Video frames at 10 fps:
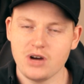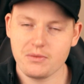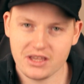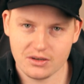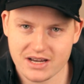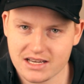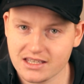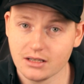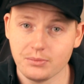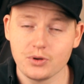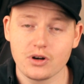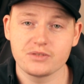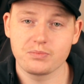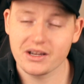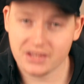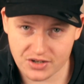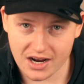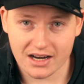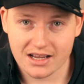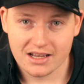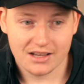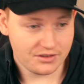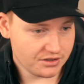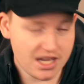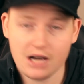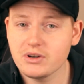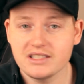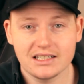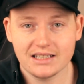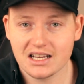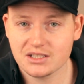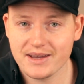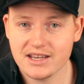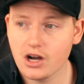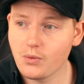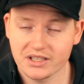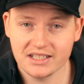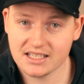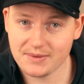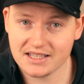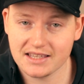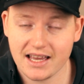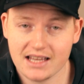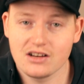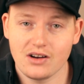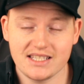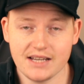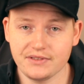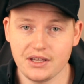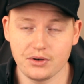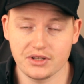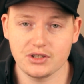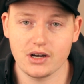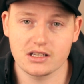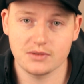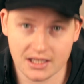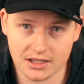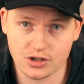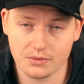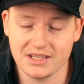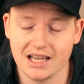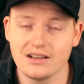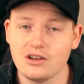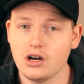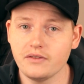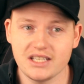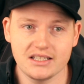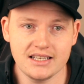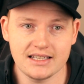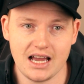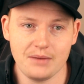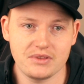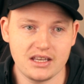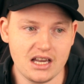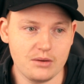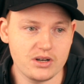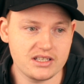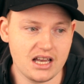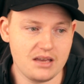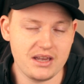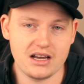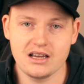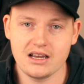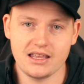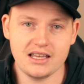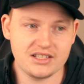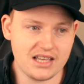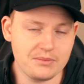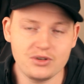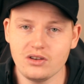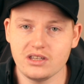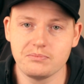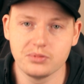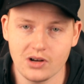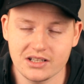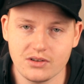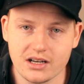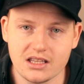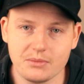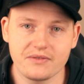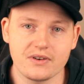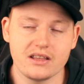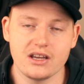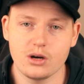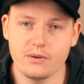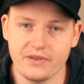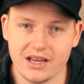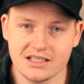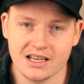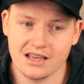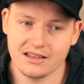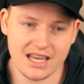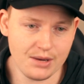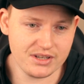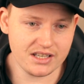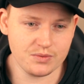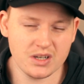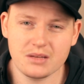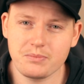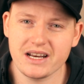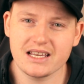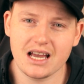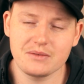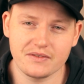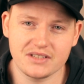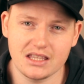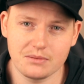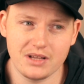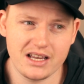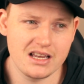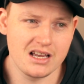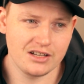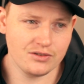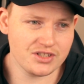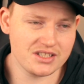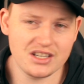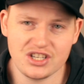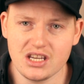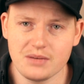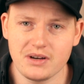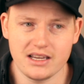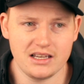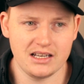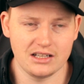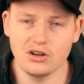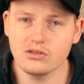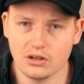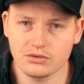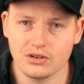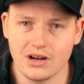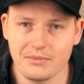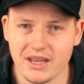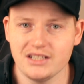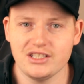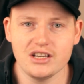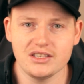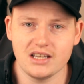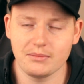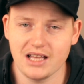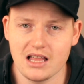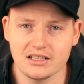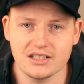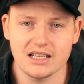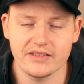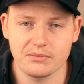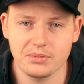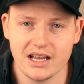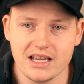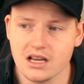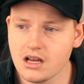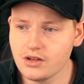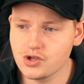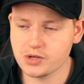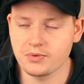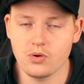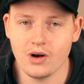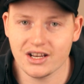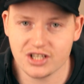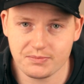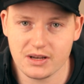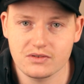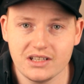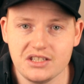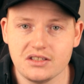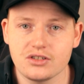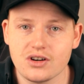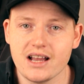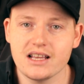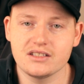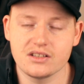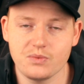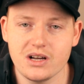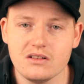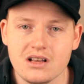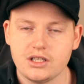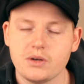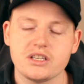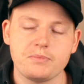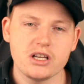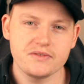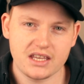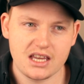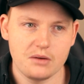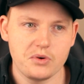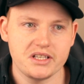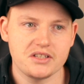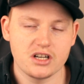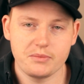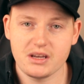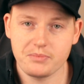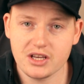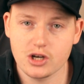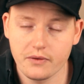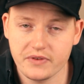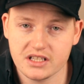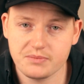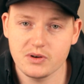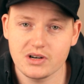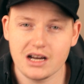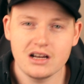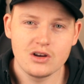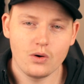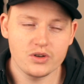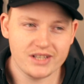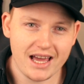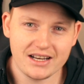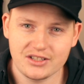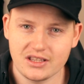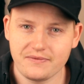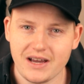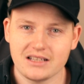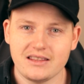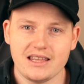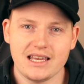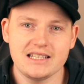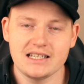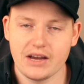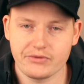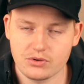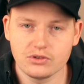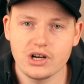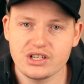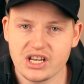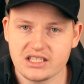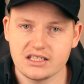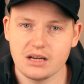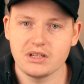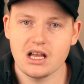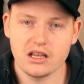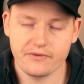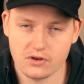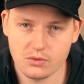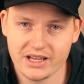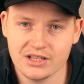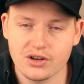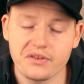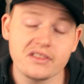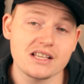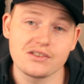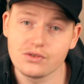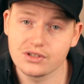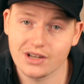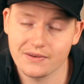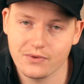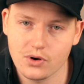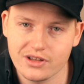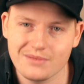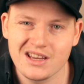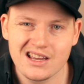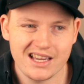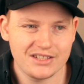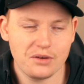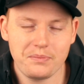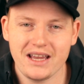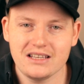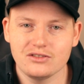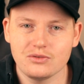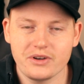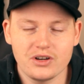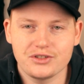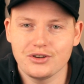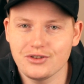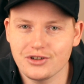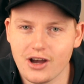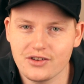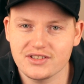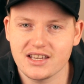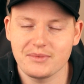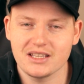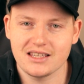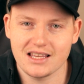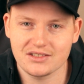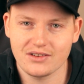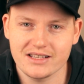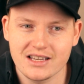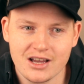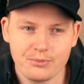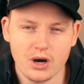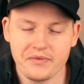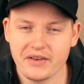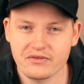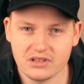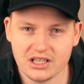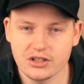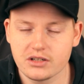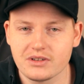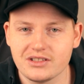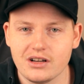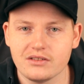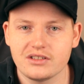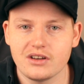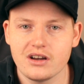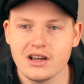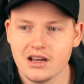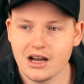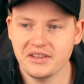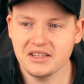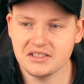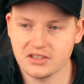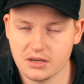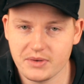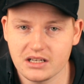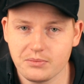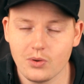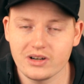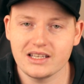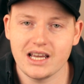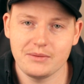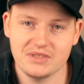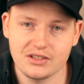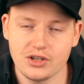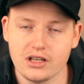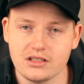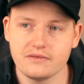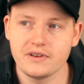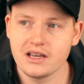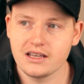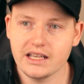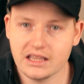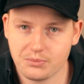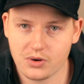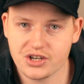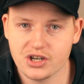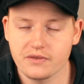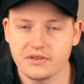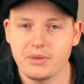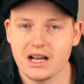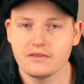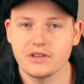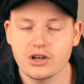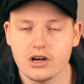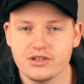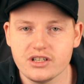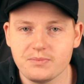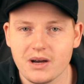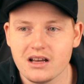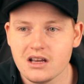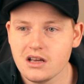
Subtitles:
might be the week that the Bulldogs break the drought. Cowboys did it last week. I wasn't expecting that. I definitely thought the Tigers would get the job done. Obviously, it didn't happen. The Cowboys came out and they just absolutely blindsided them in front of their home fans. The Cowboys, that's one of the better games I've seen them play, not just this year, but in a long, long time. And Jason Tamalalo didn't even play. Josh Maguire's just been released to the Dragons as well. So I suppose for the Cowboys, it's going to be a big confidence builder. Also adding to the fact that they didn't have to rely on Jason Tamalalo for a win. So I think that's a good sign for them. And Todd Payton, look, we've got two new coaches coming into these sides. Both haven't really got the results. So I think this is going to be an important game in terms of getting the pressure off the back of the coaches. But